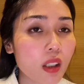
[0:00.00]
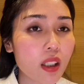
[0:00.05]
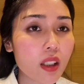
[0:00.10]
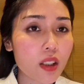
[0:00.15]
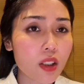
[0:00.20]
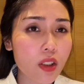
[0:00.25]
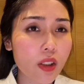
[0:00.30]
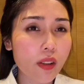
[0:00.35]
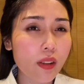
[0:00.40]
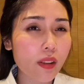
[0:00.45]

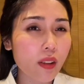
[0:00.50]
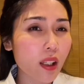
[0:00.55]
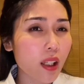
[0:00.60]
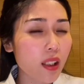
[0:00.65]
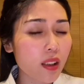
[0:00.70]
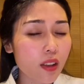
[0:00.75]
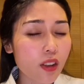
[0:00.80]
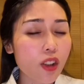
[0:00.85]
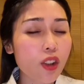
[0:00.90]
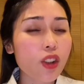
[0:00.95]

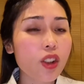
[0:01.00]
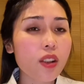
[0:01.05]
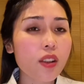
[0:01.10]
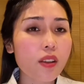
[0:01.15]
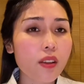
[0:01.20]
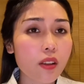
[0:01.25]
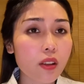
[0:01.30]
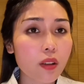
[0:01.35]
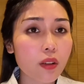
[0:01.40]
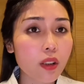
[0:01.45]
It's
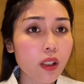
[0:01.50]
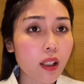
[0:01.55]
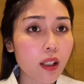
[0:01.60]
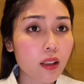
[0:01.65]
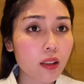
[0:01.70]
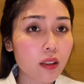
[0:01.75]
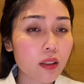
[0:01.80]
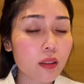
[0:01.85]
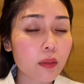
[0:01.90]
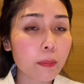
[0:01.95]
just look a
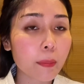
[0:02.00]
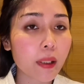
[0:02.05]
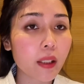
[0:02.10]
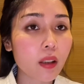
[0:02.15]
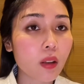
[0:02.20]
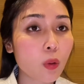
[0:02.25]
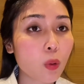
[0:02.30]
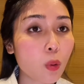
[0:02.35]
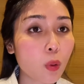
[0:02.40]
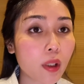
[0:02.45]
little
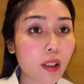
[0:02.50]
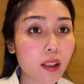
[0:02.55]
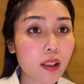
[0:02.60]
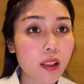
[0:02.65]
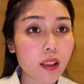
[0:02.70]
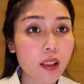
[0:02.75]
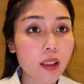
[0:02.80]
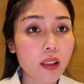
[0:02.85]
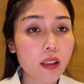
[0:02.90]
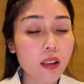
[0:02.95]
bit
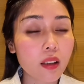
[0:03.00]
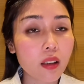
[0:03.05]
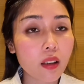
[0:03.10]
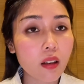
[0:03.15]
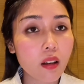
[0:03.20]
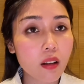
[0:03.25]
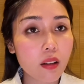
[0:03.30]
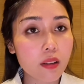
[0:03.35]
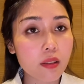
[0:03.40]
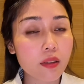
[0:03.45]
oily
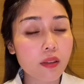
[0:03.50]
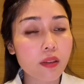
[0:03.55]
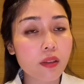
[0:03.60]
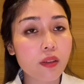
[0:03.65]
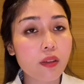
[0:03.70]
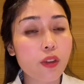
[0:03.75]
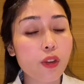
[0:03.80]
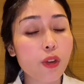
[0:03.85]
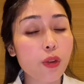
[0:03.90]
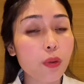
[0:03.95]
on
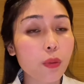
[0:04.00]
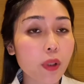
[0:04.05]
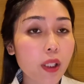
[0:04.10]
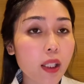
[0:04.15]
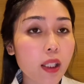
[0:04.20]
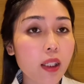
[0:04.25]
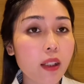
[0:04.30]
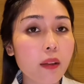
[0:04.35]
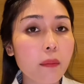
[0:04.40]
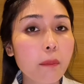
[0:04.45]

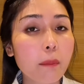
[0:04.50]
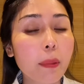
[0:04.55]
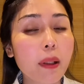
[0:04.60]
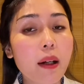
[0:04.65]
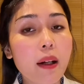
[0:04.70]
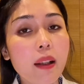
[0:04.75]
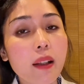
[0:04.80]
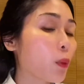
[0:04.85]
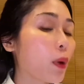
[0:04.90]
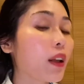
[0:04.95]
screen,
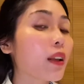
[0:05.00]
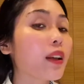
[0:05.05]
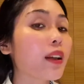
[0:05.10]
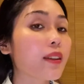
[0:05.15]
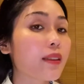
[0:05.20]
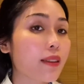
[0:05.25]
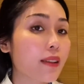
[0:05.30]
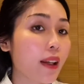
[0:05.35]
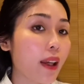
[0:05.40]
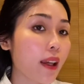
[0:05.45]
but when
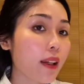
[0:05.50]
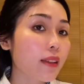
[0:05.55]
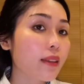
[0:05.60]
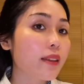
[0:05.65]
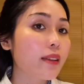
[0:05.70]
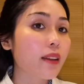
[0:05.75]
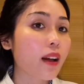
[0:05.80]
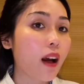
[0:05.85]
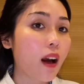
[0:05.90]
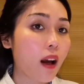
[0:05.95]
it takes
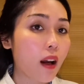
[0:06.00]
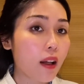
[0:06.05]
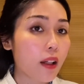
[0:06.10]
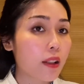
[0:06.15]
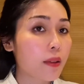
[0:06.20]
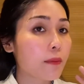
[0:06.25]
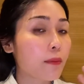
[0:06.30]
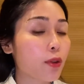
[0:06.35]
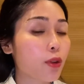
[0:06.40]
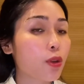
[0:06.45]

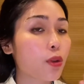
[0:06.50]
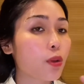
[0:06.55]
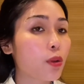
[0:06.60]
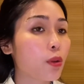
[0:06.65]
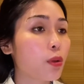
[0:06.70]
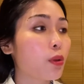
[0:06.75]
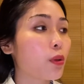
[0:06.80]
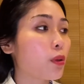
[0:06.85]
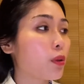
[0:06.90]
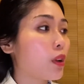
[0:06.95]
time
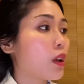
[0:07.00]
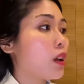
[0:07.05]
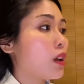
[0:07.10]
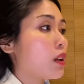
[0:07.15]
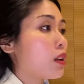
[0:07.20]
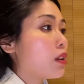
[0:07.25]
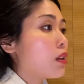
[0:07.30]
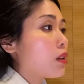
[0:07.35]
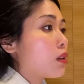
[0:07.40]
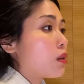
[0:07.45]
to,
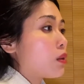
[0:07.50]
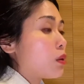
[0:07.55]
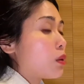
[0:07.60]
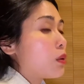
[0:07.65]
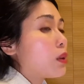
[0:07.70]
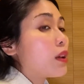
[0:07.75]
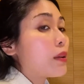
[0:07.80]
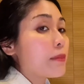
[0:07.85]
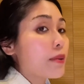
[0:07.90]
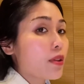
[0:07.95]
you
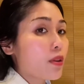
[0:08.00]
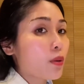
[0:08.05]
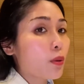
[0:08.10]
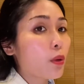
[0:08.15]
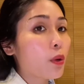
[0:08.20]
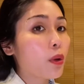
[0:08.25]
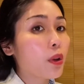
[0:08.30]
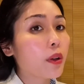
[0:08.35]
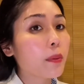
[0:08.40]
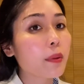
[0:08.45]
know,
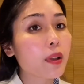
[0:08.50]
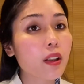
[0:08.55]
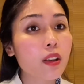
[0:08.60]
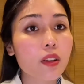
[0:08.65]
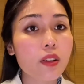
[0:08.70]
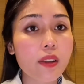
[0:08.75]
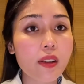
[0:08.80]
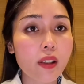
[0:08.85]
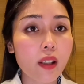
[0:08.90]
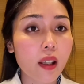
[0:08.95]
absorb in
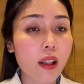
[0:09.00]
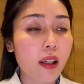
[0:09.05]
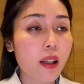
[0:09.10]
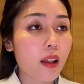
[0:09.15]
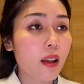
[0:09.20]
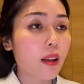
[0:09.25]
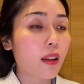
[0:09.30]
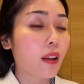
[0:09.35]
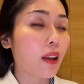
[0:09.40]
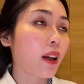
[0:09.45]
your
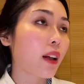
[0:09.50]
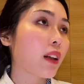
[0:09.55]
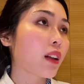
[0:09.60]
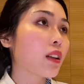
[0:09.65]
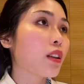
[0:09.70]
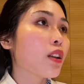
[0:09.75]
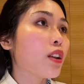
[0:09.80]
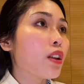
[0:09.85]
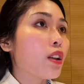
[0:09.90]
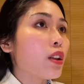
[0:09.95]
skin, like
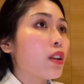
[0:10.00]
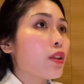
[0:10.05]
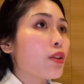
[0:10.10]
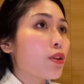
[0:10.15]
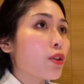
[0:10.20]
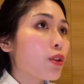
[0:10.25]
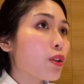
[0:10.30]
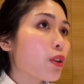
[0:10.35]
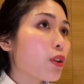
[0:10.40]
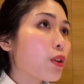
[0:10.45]

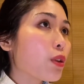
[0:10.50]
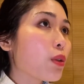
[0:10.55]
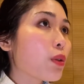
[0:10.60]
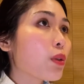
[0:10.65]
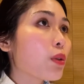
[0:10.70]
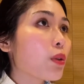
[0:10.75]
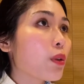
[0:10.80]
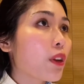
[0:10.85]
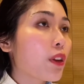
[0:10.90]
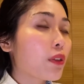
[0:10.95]
2
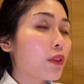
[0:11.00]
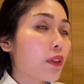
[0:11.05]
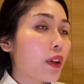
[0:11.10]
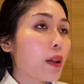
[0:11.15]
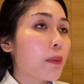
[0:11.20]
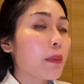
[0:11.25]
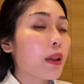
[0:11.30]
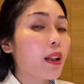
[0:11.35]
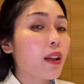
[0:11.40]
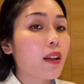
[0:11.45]
to 3
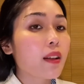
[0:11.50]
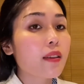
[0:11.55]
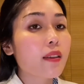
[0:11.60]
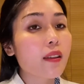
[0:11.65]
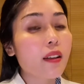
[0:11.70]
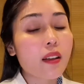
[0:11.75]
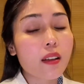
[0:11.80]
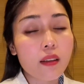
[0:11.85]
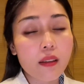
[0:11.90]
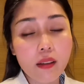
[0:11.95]
minutes,
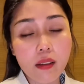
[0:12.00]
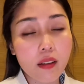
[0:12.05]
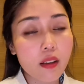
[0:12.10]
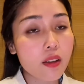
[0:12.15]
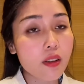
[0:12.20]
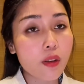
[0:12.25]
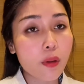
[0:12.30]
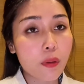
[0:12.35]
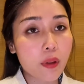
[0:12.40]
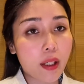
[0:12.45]

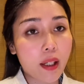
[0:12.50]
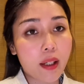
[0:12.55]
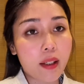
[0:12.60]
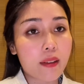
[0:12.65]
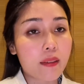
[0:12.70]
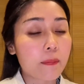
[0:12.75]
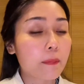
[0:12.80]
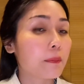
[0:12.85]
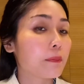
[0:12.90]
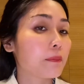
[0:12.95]
it's okay.